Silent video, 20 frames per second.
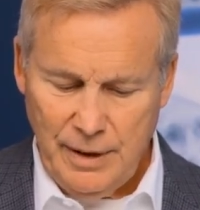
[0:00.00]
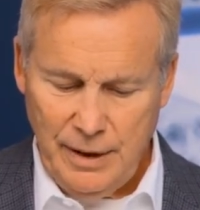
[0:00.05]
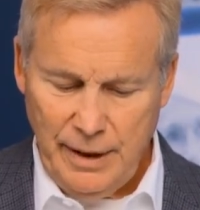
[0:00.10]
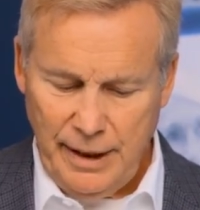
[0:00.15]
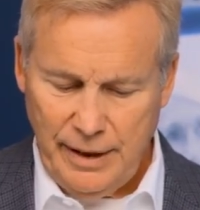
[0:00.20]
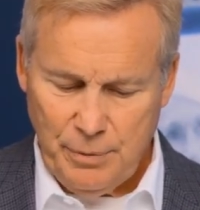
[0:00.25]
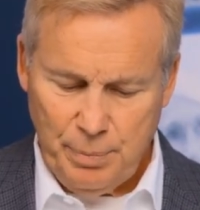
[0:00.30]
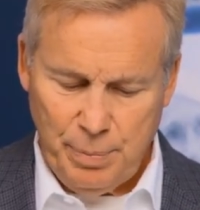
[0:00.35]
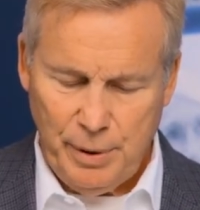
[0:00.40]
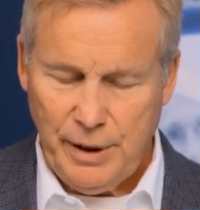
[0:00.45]

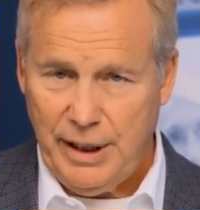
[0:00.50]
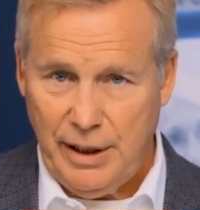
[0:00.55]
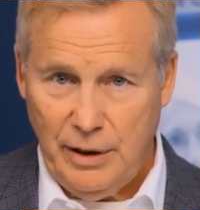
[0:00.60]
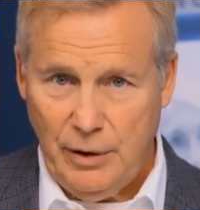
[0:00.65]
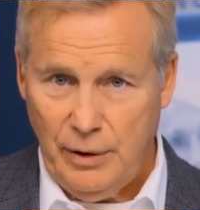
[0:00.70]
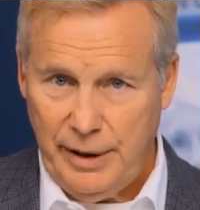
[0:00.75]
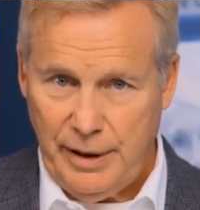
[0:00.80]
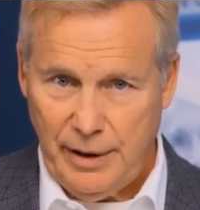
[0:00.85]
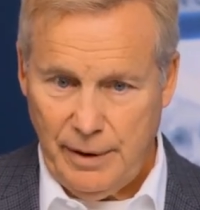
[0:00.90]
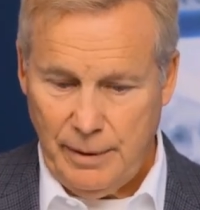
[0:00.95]
it's pretty
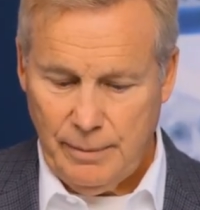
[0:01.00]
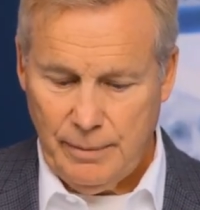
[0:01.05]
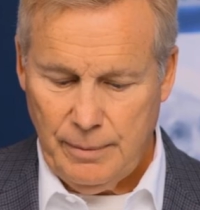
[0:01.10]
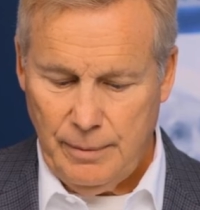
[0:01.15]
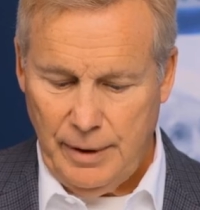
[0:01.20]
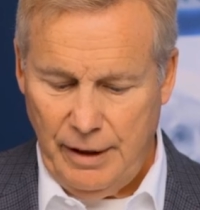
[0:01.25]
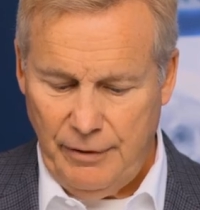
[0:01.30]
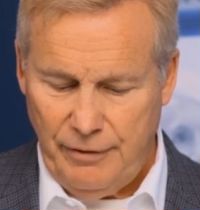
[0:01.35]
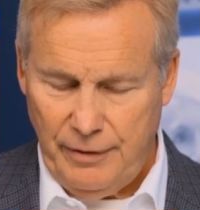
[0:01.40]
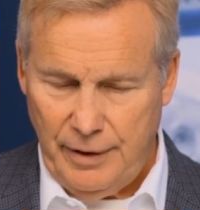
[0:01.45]
clear
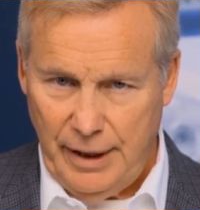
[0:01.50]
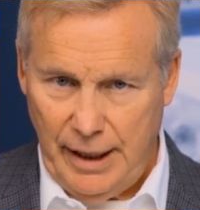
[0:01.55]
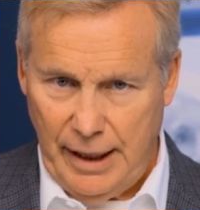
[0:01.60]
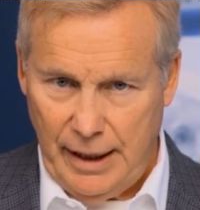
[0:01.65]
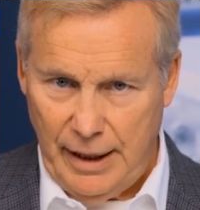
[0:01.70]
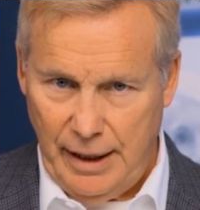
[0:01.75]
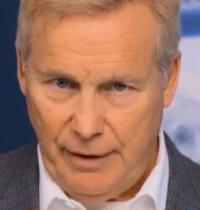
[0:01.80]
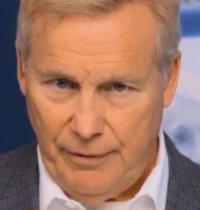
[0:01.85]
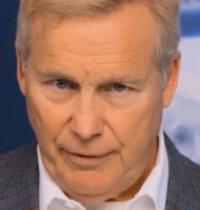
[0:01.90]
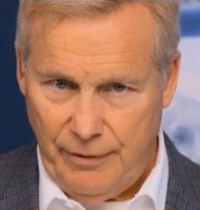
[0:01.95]
if
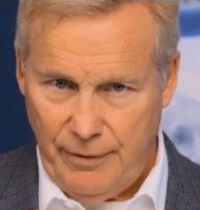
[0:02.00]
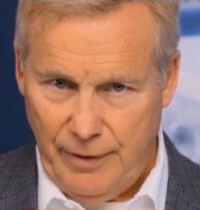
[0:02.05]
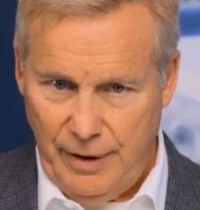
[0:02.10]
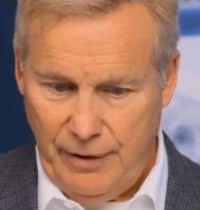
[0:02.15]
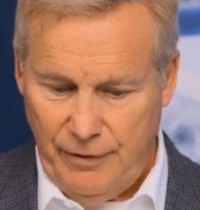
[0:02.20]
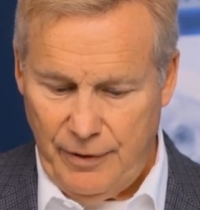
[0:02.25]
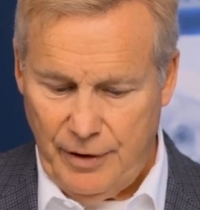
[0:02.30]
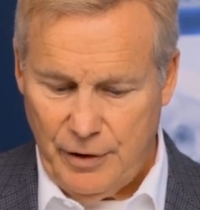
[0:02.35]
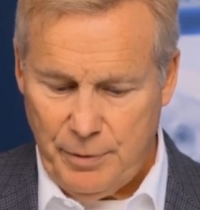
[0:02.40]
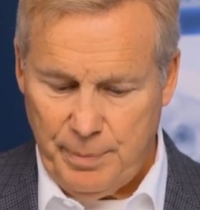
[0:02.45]

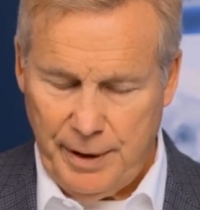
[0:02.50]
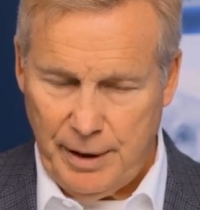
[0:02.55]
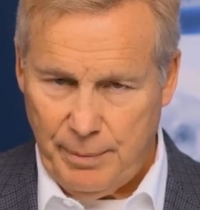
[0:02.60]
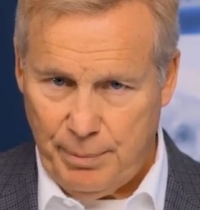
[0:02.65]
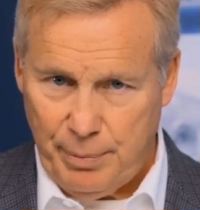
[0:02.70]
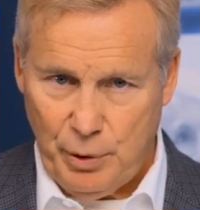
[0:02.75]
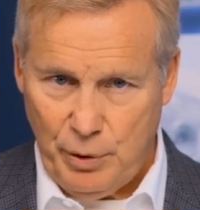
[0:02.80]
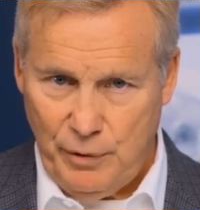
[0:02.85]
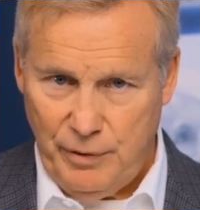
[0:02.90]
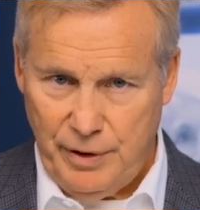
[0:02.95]
it's been
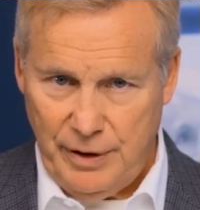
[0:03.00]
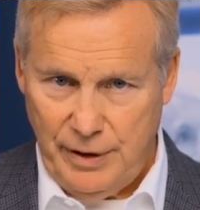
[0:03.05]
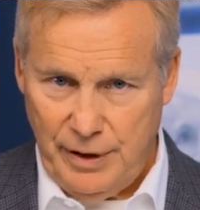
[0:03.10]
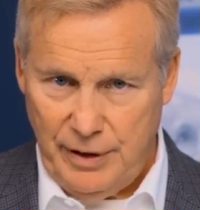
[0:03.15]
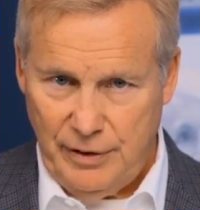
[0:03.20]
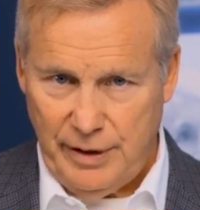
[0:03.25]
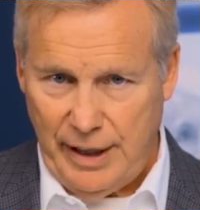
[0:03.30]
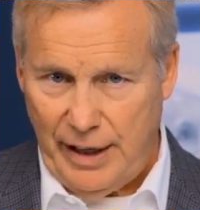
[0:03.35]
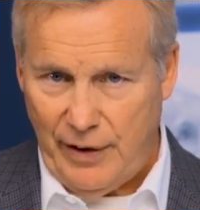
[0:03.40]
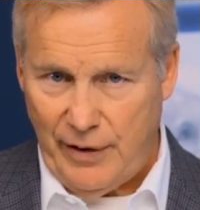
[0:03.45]
approved in
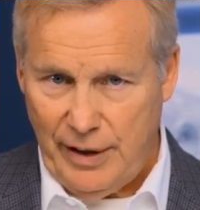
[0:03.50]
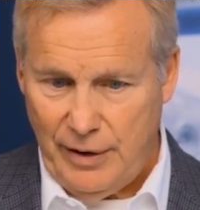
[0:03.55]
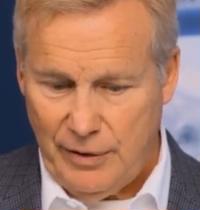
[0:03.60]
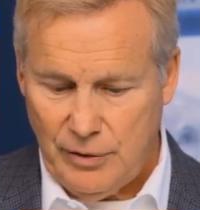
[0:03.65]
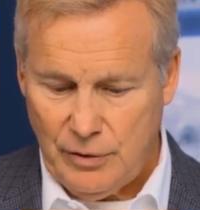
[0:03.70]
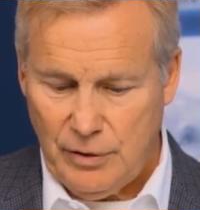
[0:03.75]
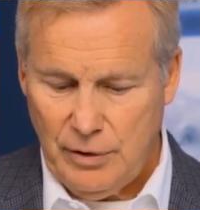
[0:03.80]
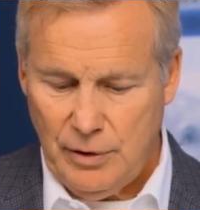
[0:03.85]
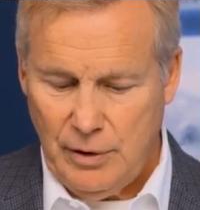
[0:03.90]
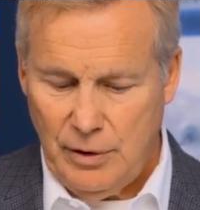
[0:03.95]
these areas.